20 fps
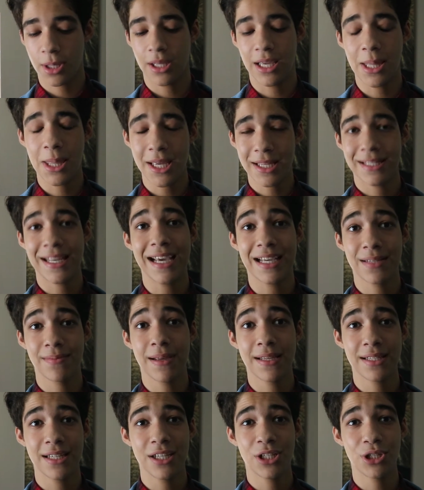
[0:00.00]
in that text
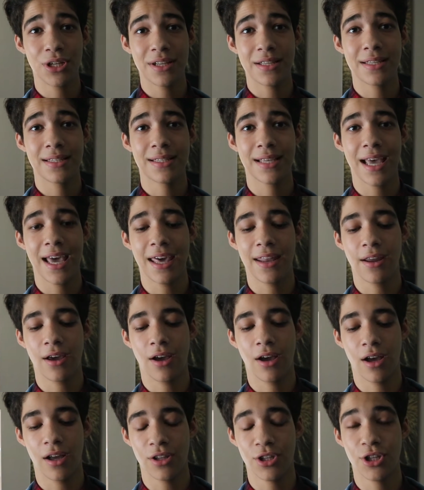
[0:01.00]
message it said,
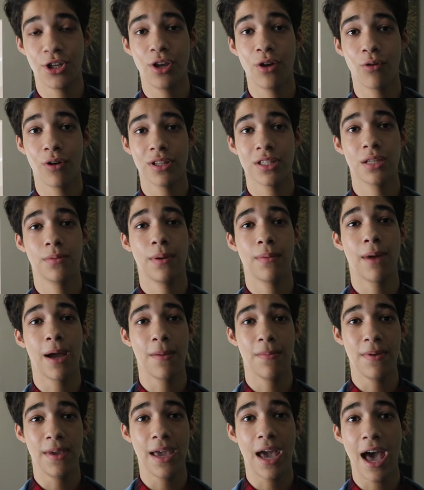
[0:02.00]
do you want to be
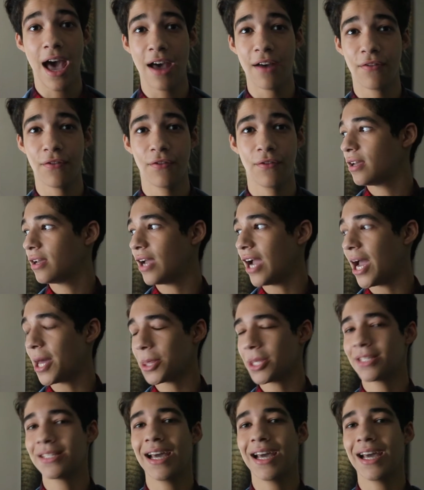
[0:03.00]
my BF? At the